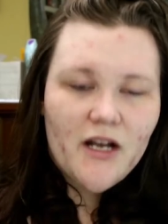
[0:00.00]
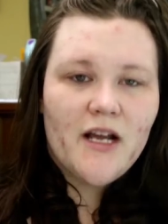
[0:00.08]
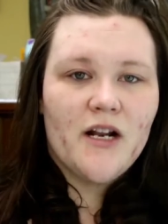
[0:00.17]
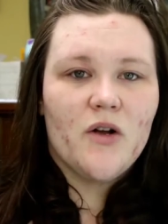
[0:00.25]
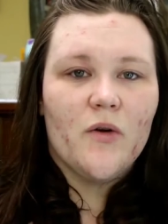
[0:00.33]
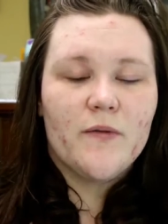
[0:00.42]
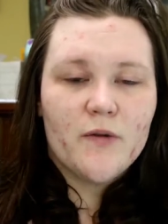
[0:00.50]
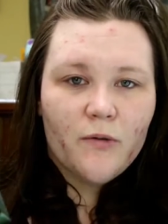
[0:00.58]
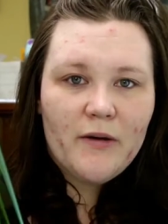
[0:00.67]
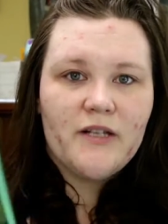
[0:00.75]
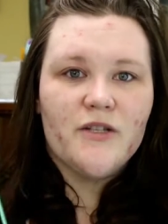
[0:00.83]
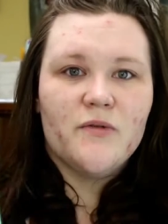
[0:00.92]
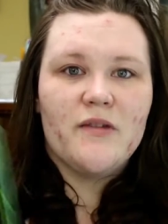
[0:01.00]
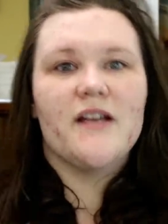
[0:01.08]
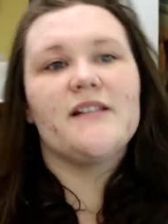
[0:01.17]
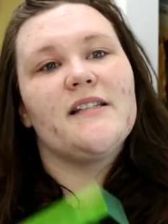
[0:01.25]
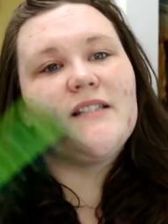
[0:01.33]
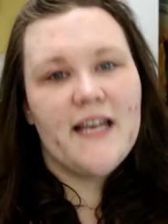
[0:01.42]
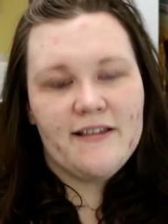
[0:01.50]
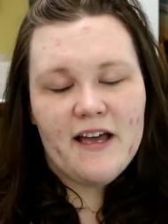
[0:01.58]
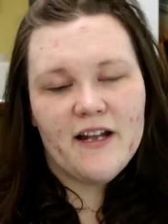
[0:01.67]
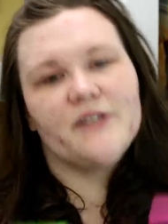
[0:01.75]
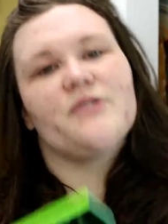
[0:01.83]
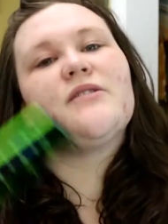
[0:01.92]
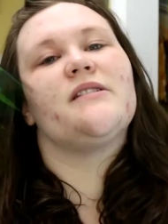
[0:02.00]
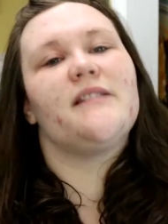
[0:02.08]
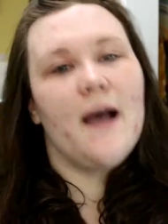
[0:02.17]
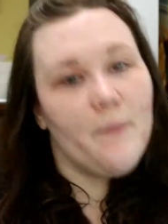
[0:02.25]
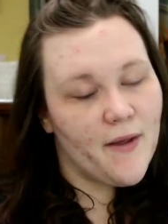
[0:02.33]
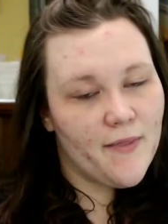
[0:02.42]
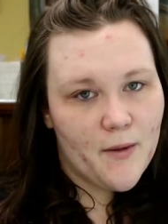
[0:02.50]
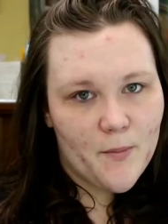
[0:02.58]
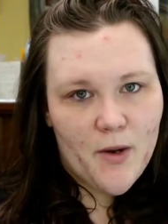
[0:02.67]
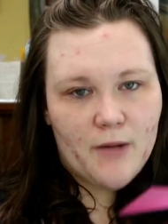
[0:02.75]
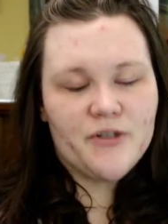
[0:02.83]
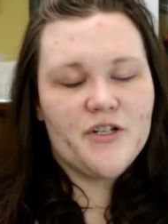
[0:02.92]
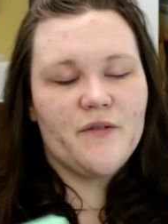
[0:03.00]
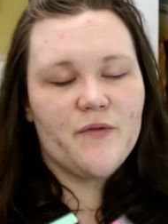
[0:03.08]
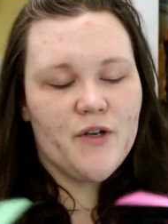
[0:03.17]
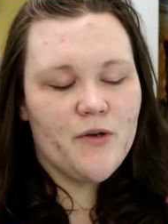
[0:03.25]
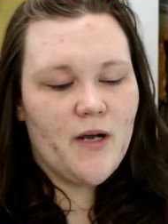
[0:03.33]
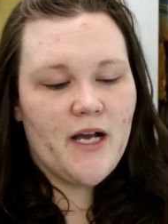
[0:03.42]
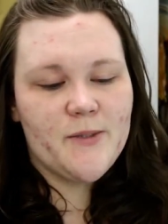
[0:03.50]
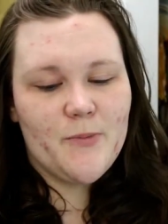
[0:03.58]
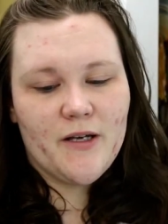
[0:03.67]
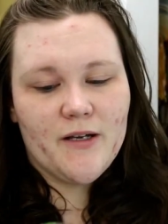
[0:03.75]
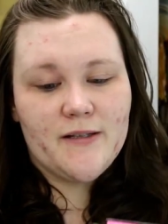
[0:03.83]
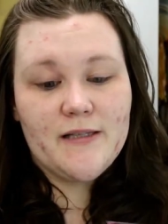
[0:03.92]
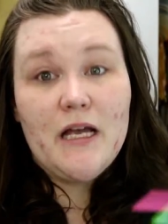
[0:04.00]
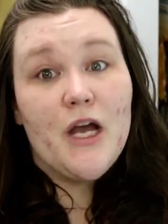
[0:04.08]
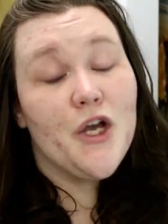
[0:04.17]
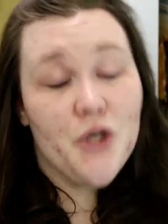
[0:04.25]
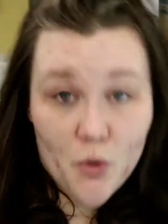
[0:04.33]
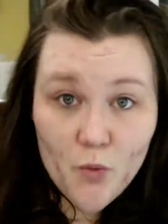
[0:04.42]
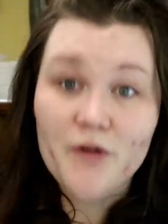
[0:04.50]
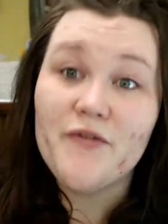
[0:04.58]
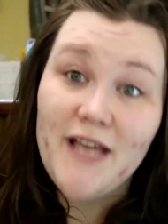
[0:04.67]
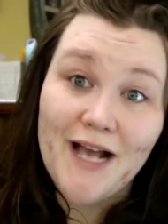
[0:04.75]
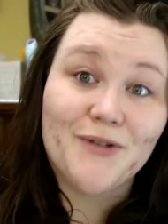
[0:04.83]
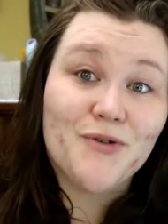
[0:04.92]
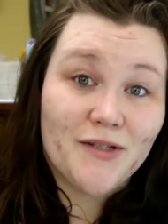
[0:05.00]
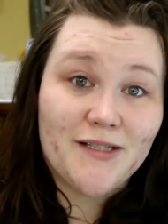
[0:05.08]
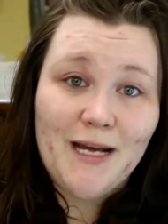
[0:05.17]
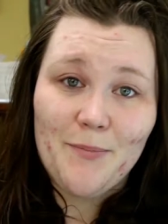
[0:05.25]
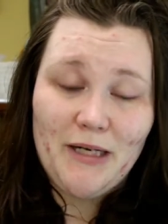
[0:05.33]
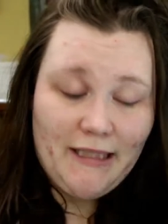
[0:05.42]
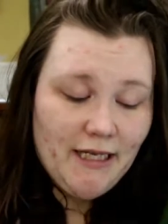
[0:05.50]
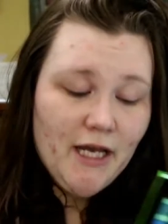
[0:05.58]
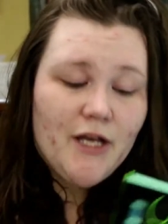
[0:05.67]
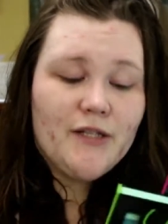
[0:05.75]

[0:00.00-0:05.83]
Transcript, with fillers: kind of go through it, do this, take that extra step and then publish it for you guys because you're worth the extra step, honey.